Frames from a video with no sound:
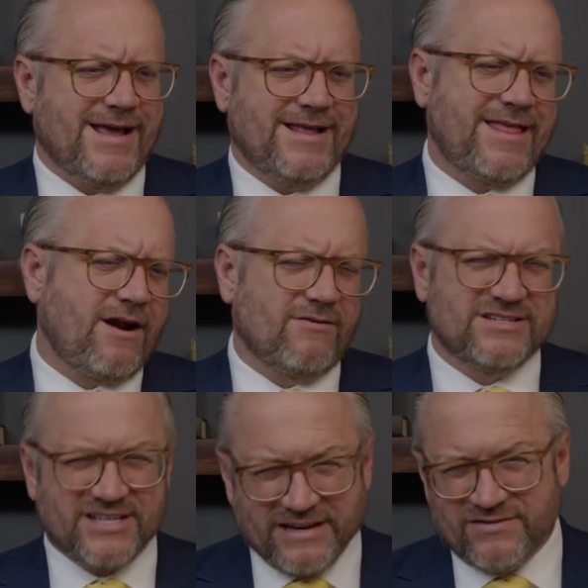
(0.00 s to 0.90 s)
And that
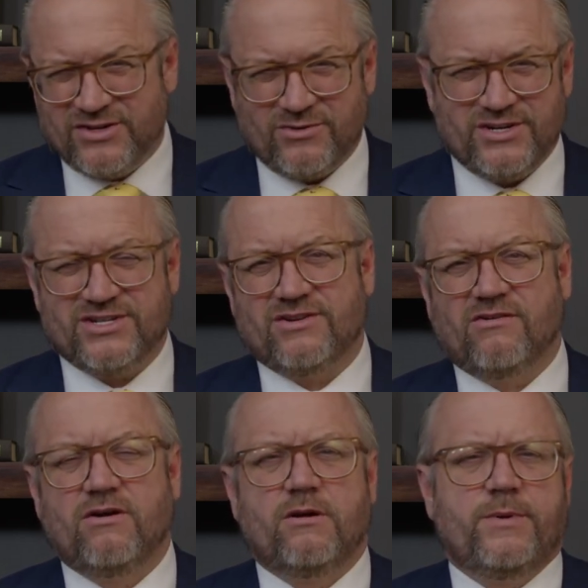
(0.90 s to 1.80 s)
always leaves you with just a
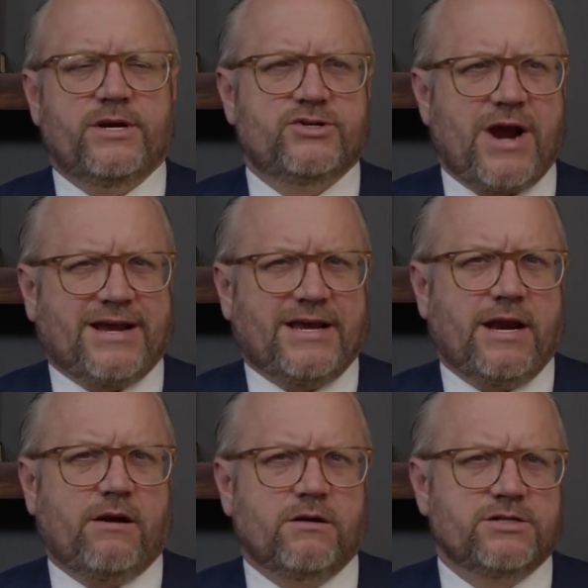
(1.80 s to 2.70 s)
little bit of tracking
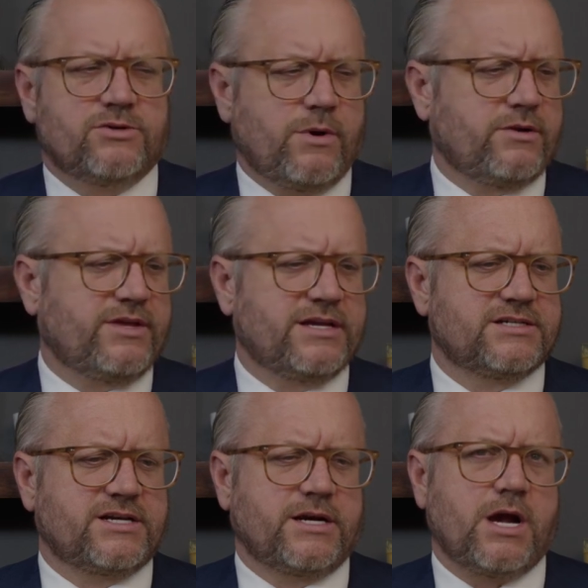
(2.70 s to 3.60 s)
error as to where
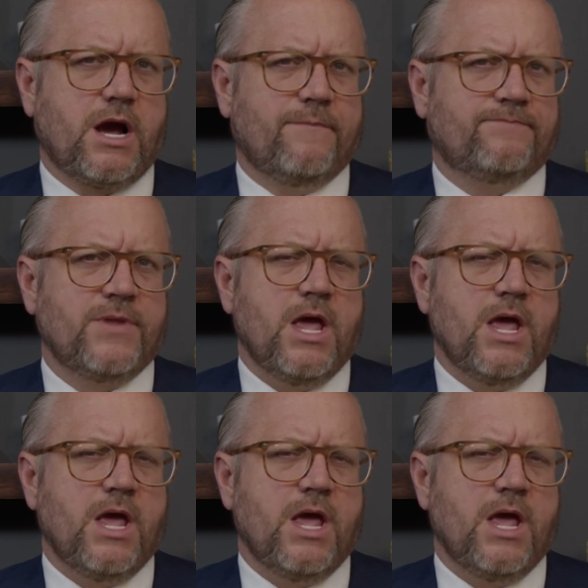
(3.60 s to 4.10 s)
things can come.